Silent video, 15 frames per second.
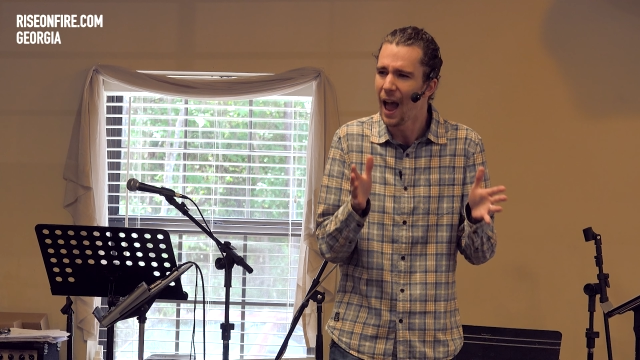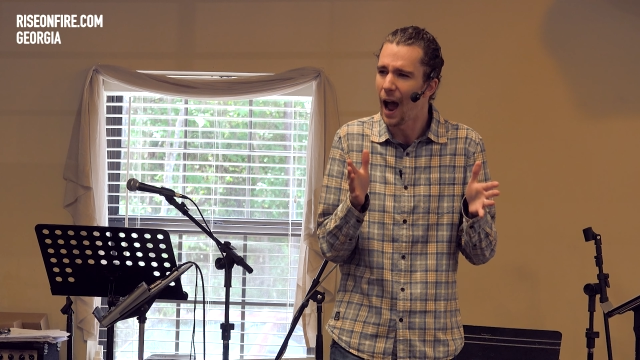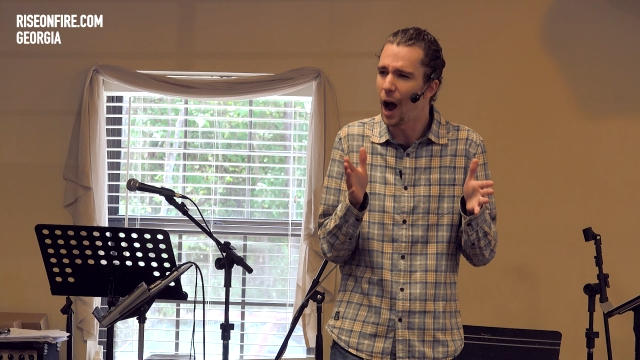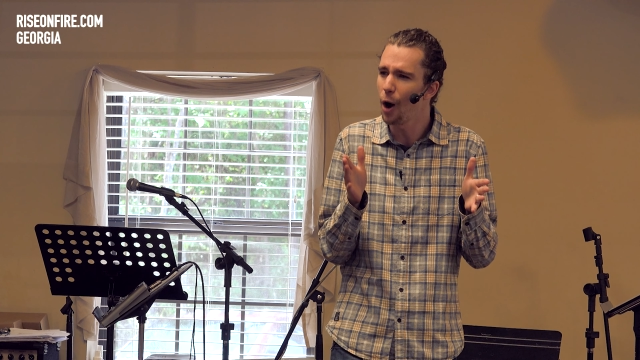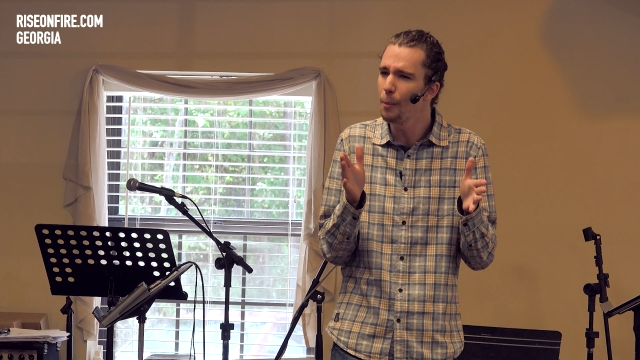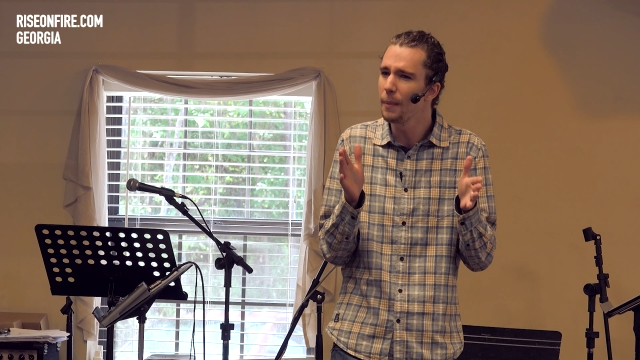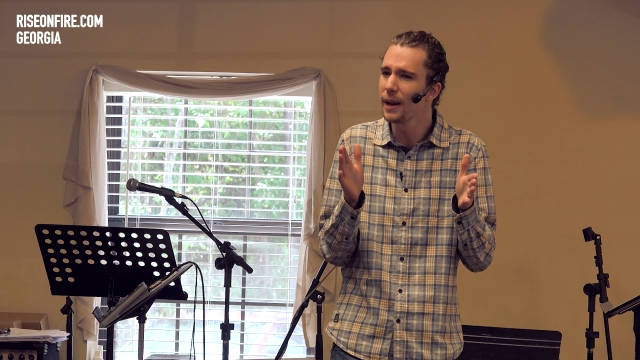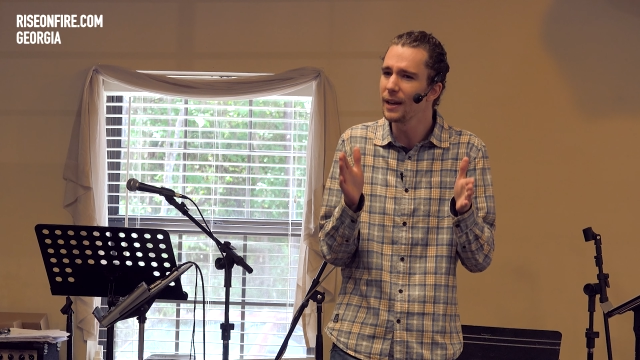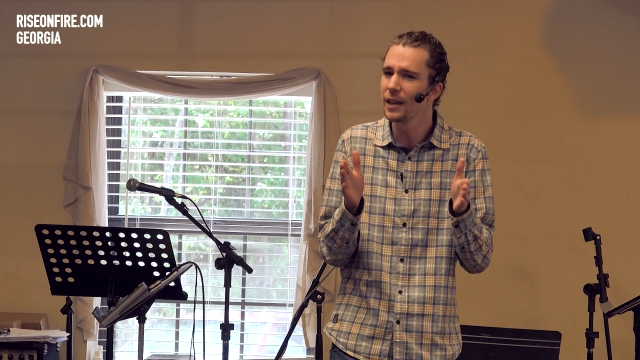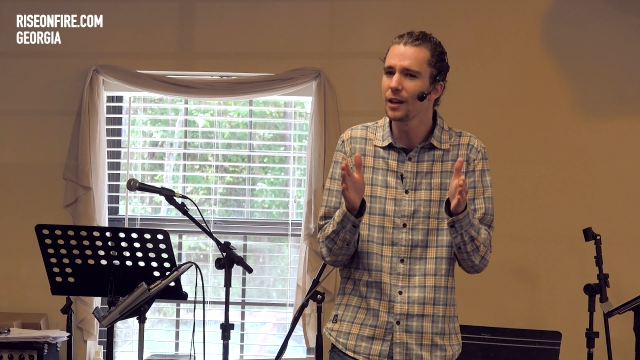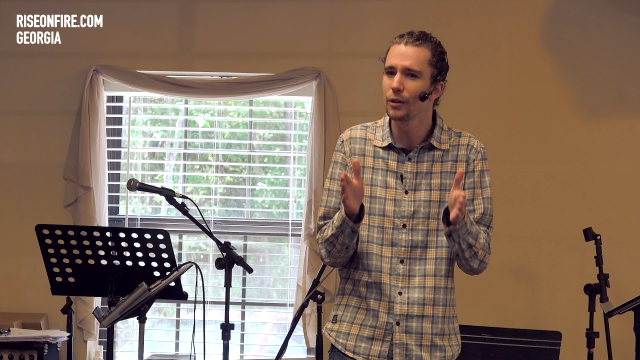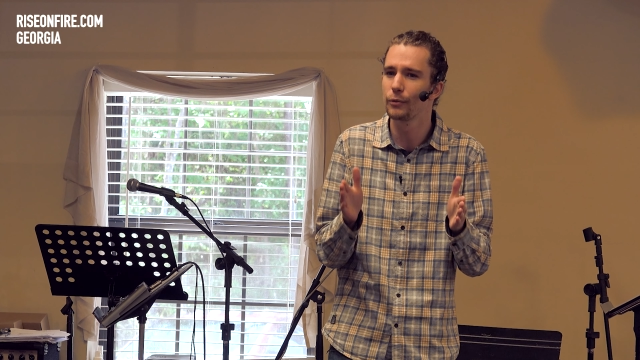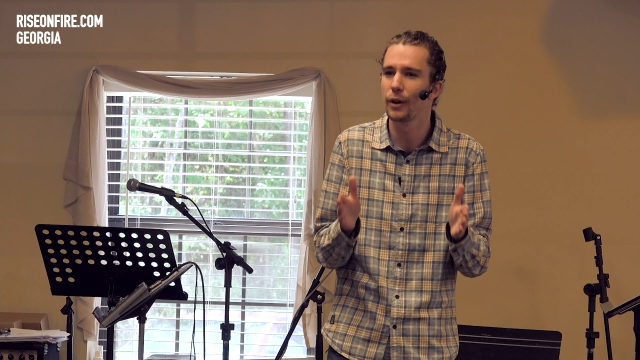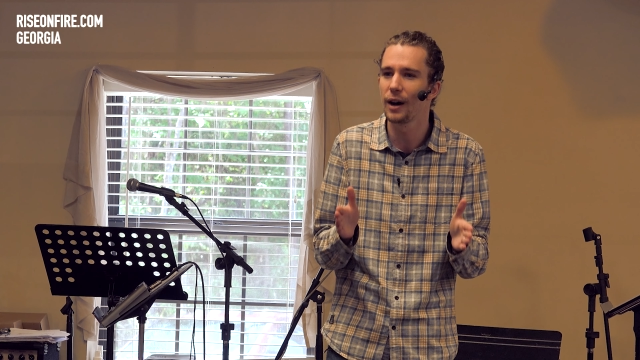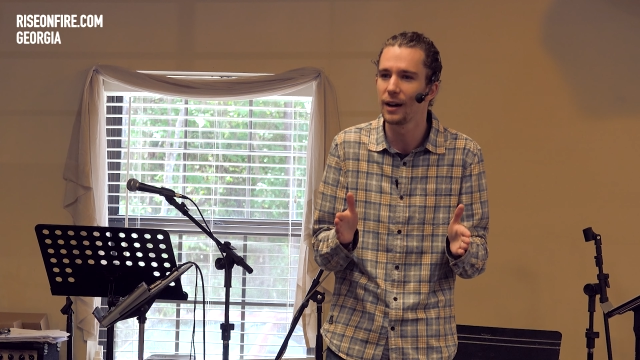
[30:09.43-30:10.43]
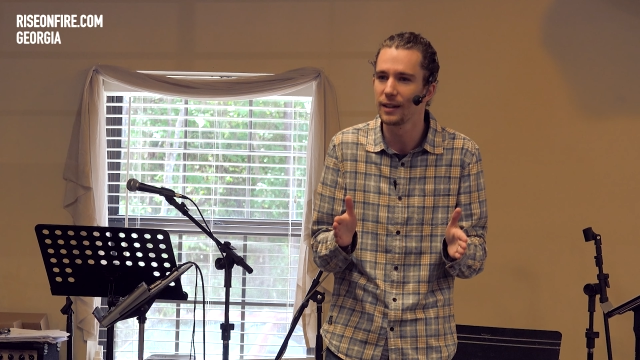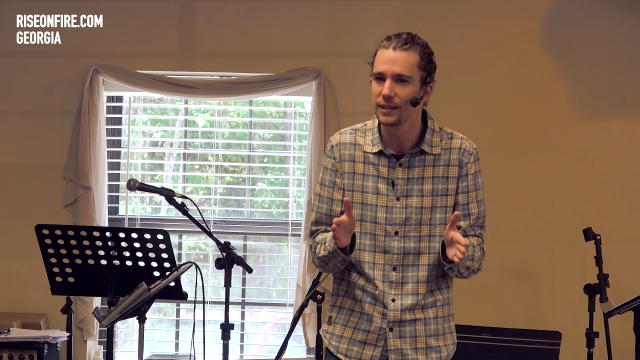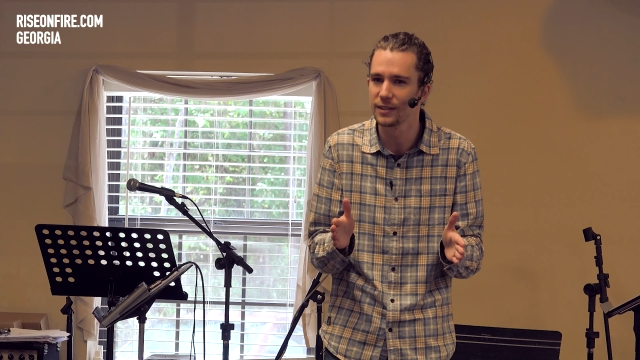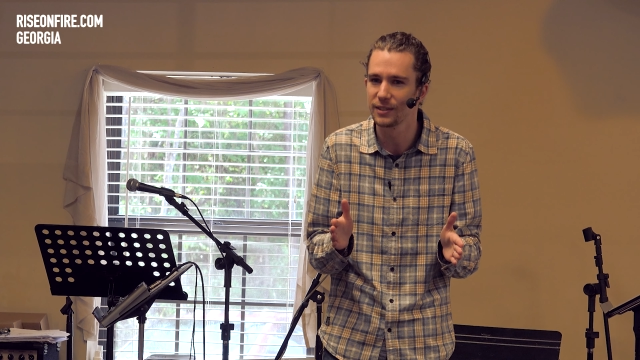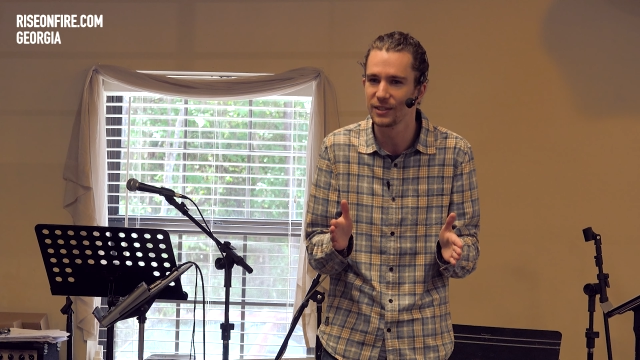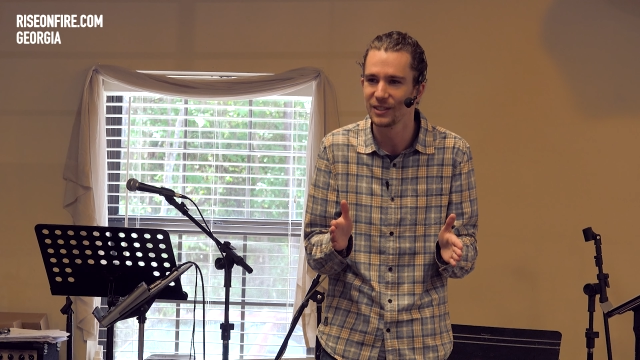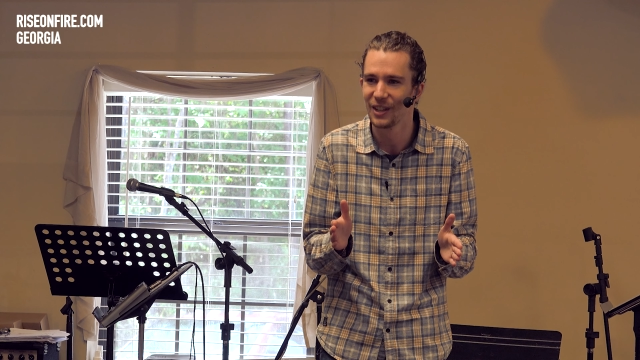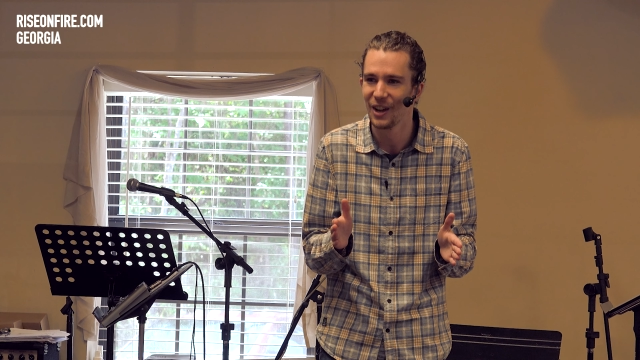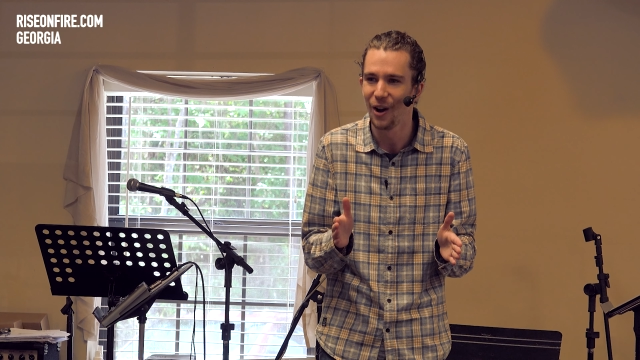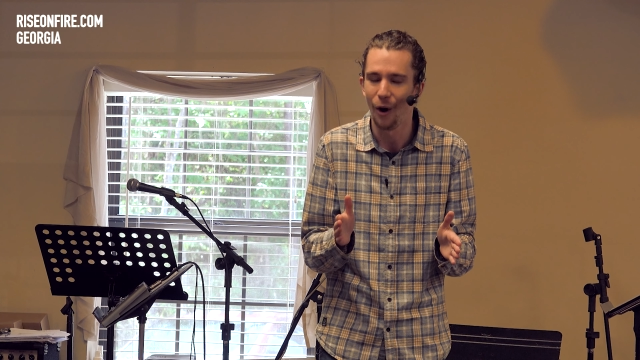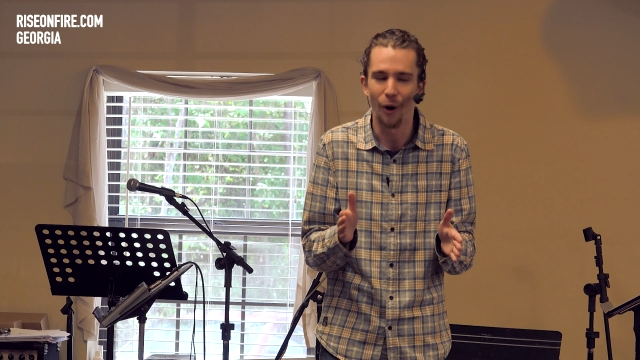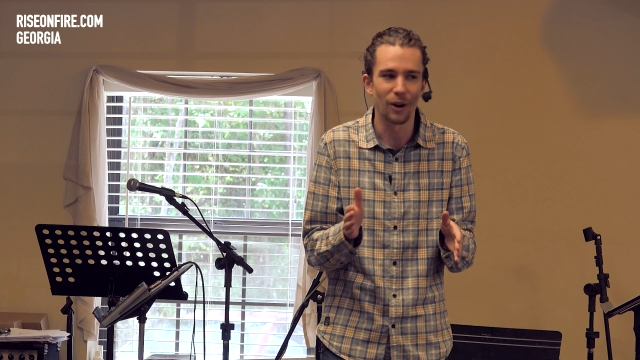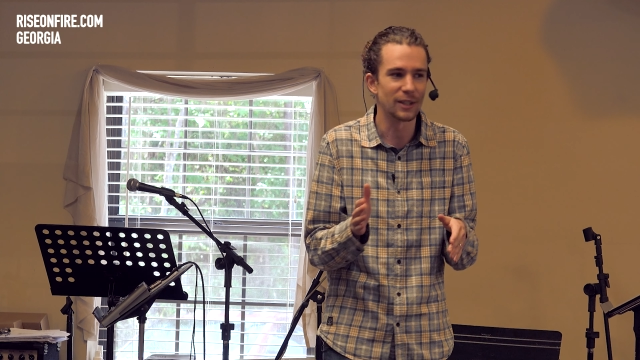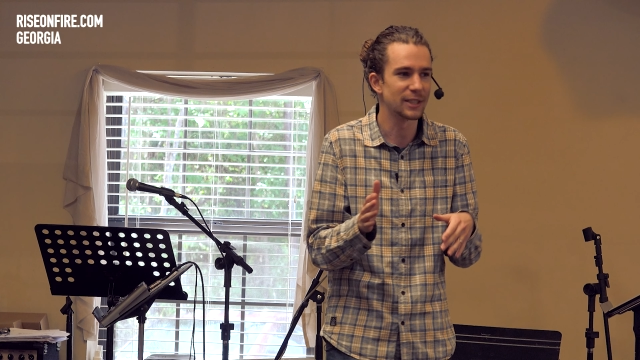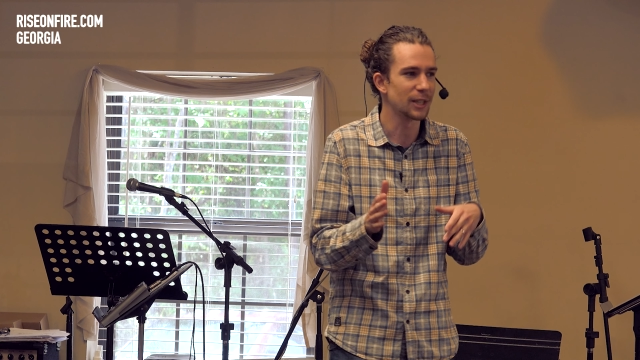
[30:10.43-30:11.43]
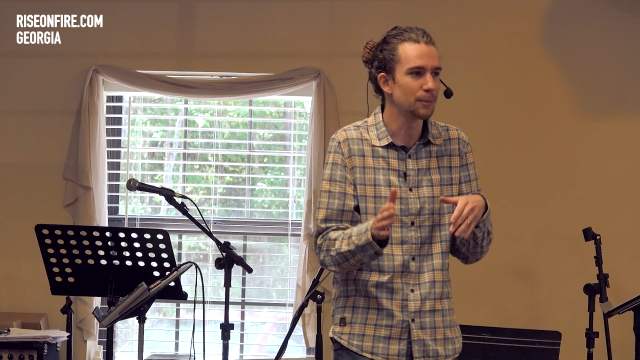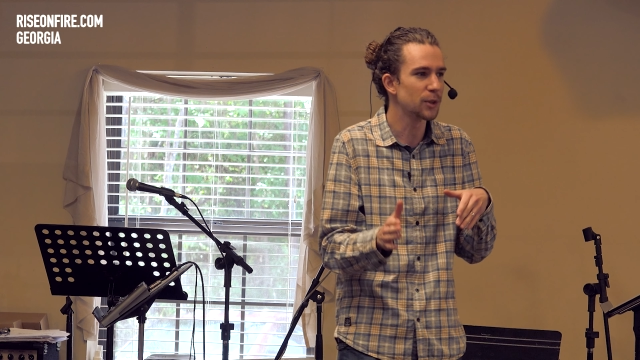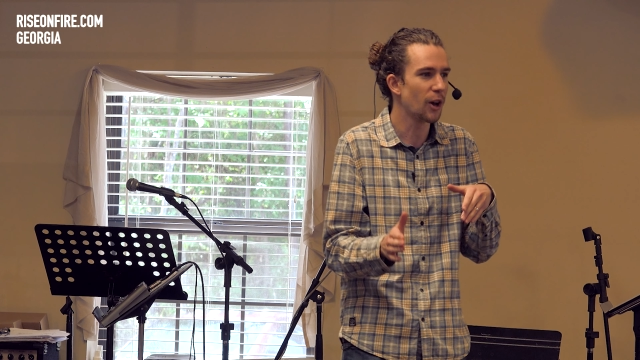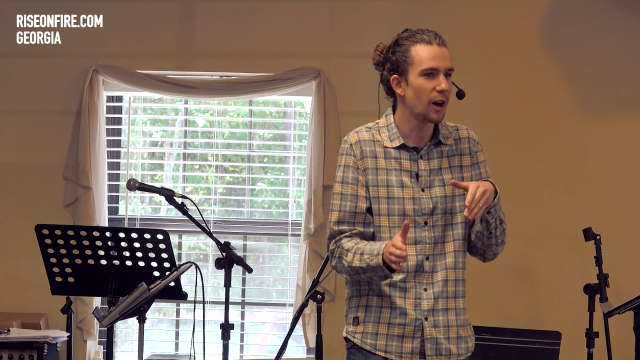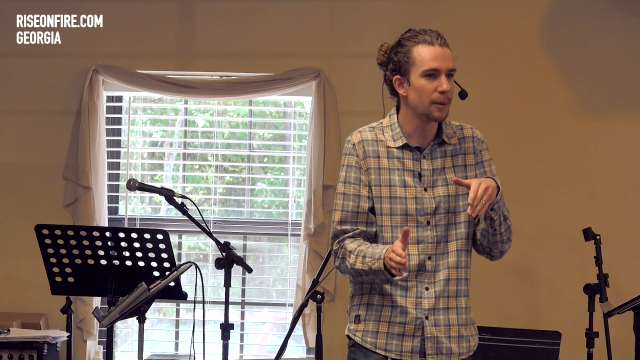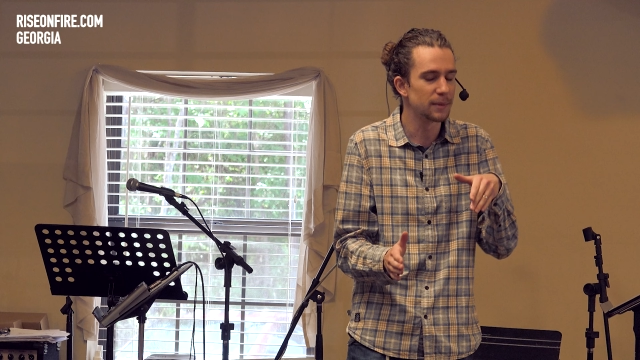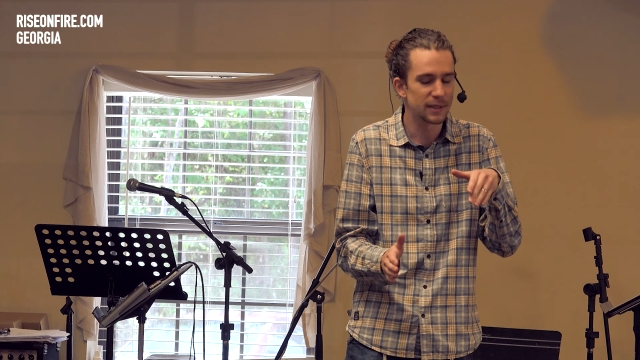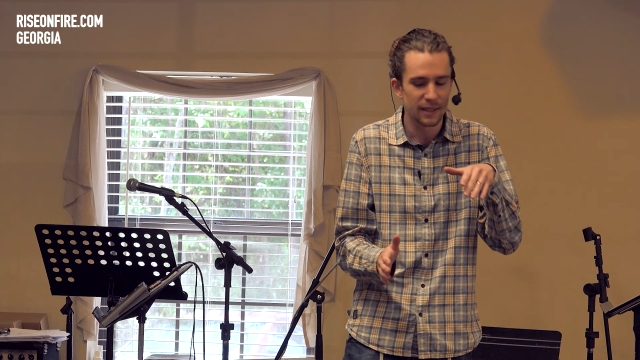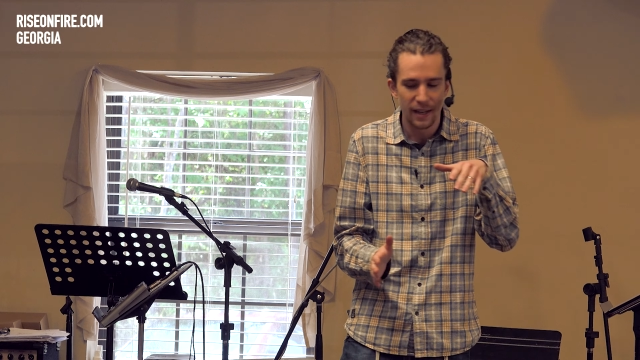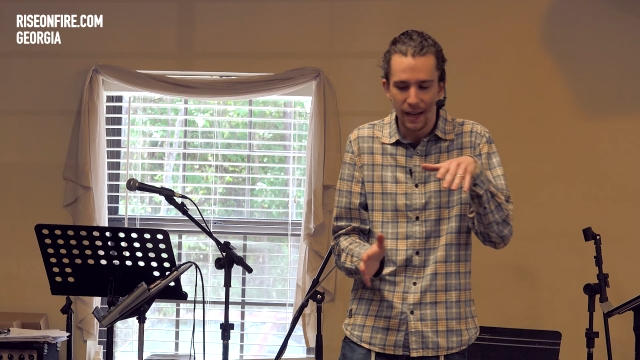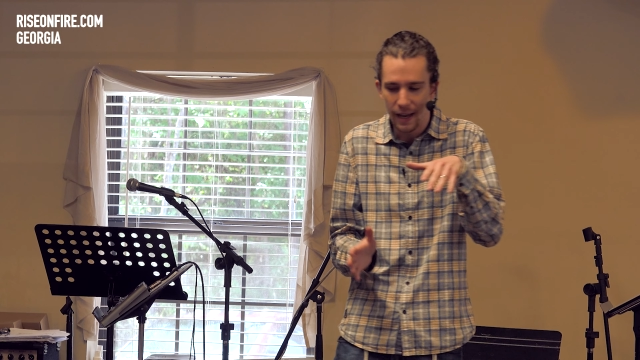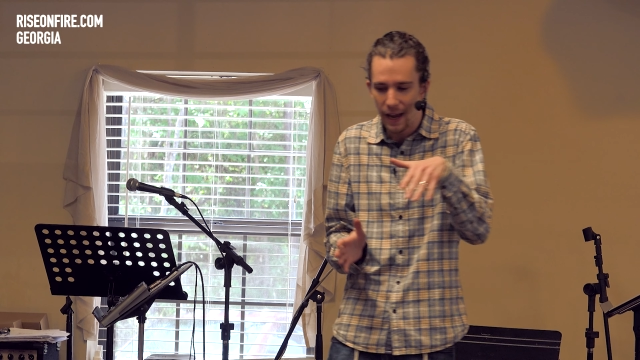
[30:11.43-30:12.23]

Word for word: how many of us are sometimes